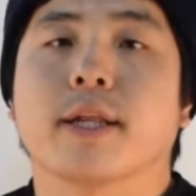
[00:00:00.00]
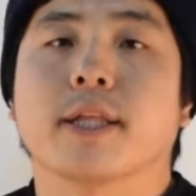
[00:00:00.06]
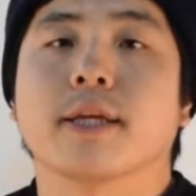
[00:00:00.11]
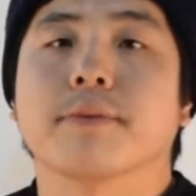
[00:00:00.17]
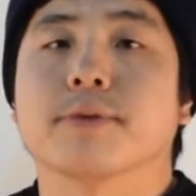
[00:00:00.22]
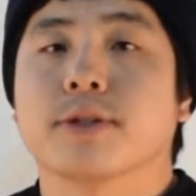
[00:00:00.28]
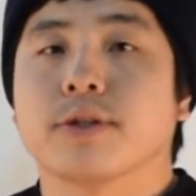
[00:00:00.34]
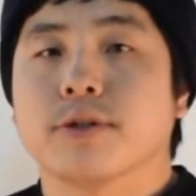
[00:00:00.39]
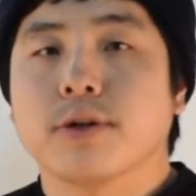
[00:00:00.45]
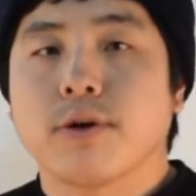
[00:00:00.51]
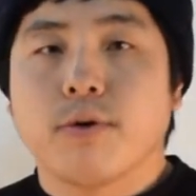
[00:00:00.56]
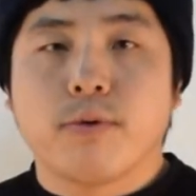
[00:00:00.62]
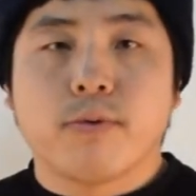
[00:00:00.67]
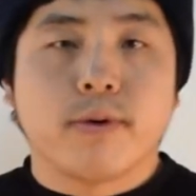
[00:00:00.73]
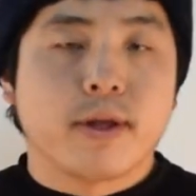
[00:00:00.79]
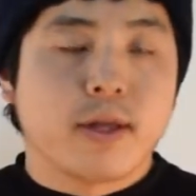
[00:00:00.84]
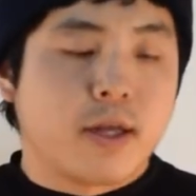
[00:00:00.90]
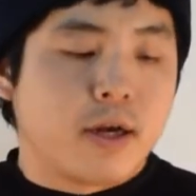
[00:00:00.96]
teams. So
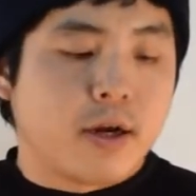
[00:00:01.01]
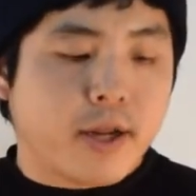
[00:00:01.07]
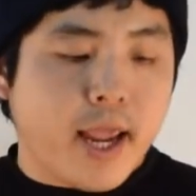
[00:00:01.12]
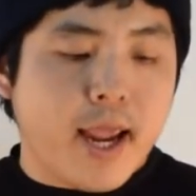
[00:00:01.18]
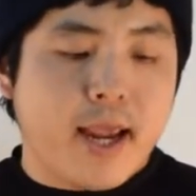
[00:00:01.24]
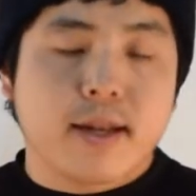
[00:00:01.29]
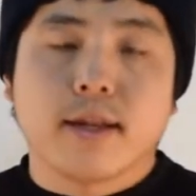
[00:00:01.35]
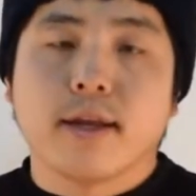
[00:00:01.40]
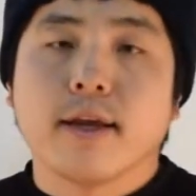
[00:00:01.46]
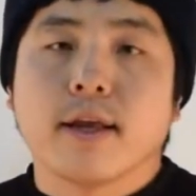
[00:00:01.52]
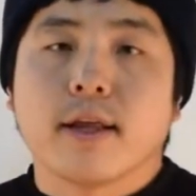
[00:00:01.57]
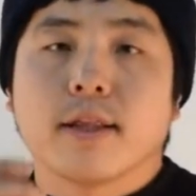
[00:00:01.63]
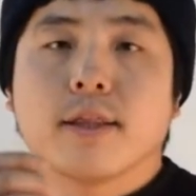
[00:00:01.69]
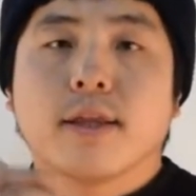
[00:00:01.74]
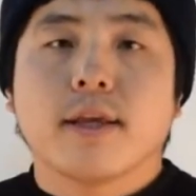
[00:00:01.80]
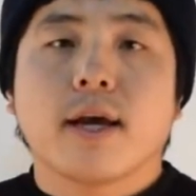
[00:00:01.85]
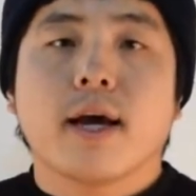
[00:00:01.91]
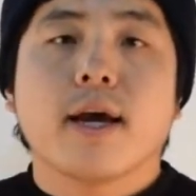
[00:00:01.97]
again,
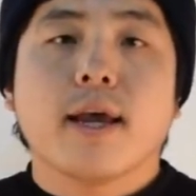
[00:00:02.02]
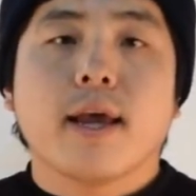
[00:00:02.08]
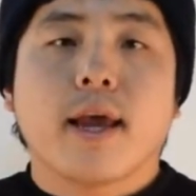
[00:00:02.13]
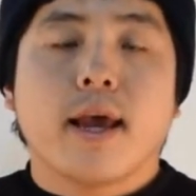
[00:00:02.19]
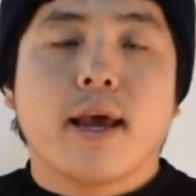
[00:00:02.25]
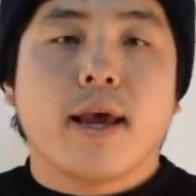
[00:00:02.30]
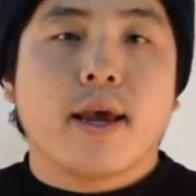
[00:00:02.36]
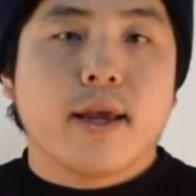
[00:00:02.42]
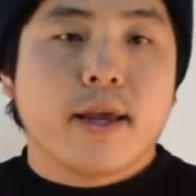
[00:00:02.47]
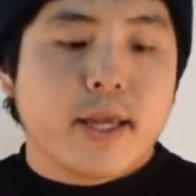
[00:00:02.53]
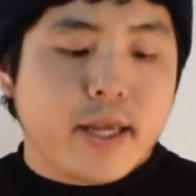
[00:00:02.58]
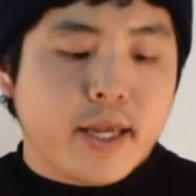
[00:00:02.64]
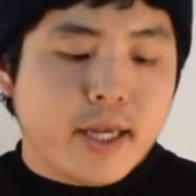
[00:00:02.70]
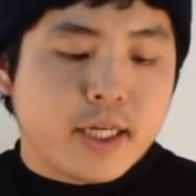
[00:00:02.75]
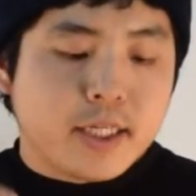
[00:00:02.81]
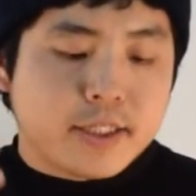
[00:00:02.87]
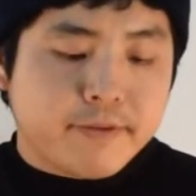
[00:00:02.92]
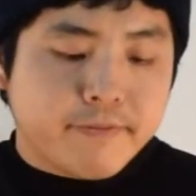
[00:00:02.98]
DIA
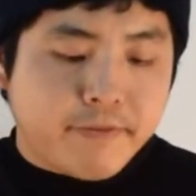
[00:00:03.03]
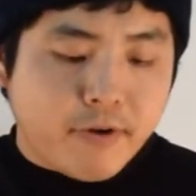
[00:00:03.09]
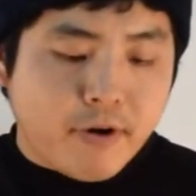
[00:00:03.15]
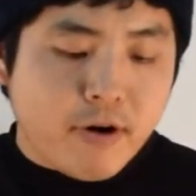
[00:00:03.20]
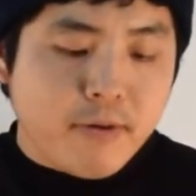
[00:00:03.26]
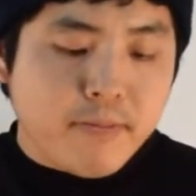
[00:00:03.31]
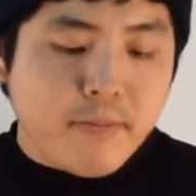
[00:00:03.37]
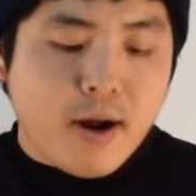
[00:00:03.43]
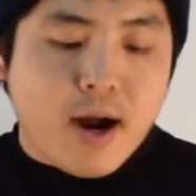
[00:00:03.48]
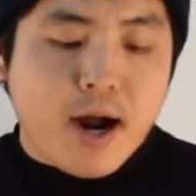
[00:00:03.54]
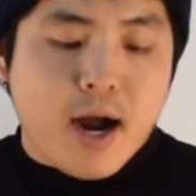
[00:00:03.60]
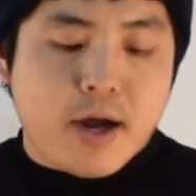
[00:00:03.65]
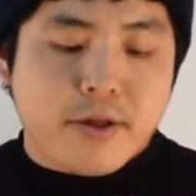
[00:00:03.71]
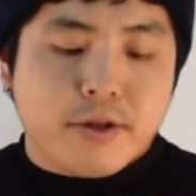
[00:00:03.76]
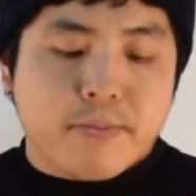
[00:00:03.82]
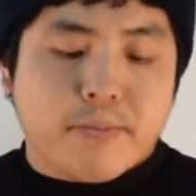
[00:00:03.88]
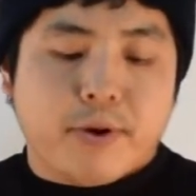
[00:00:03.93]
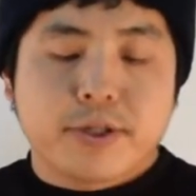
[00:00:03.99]
is from
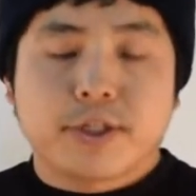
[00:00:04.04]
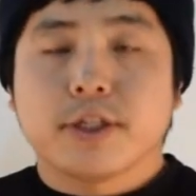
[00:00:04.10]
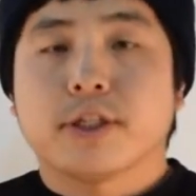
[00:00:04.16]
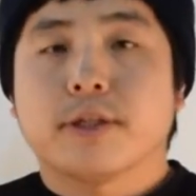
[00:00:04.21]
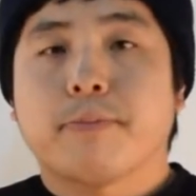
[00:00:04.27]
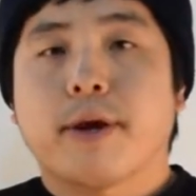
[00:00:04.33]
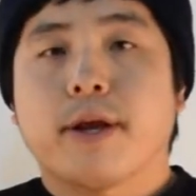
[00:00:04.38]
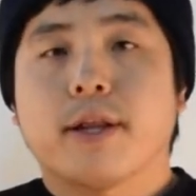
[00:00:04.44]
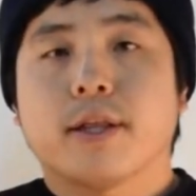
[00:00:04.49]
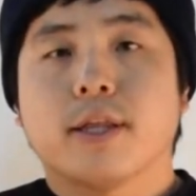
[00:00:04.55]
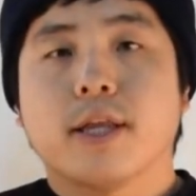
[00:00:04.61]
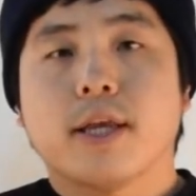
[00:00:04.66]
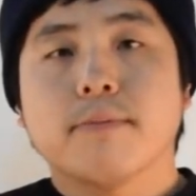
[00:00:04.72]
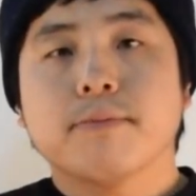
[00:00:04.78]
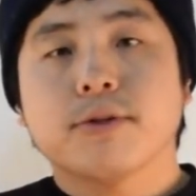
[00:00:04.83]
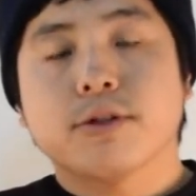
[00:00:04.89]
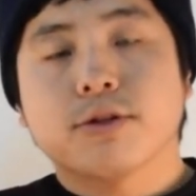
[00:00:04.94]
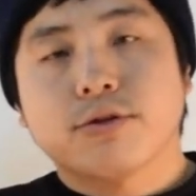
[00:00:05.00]
other participating
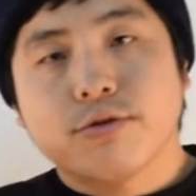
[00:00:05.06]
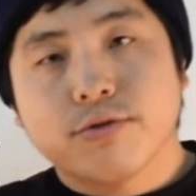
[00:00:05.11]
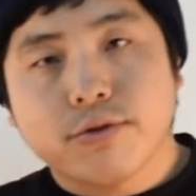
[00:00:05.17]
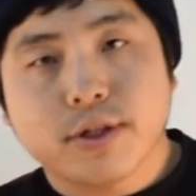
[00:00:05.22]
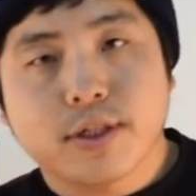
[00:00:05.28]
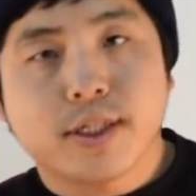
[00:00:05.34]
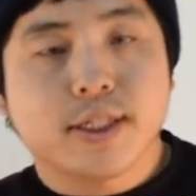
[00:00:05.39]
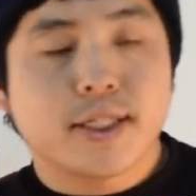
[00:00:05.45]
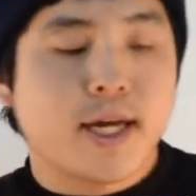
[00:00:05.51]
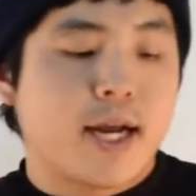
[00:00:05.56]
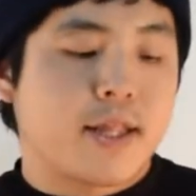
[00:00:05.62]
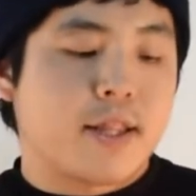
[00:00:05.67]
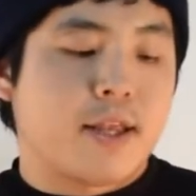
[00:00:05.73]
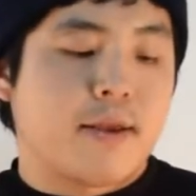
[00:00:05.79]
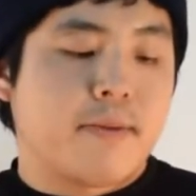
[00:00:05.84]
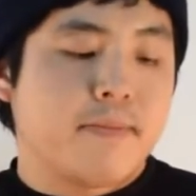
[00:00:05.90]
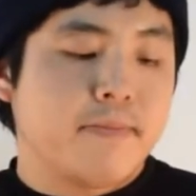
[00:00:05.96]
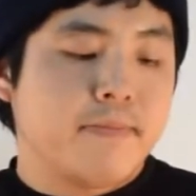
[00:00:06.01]
teams to the design
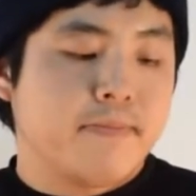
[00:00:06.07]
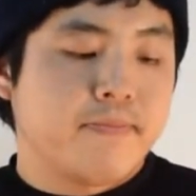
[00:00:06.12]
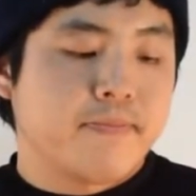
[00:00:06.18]
team,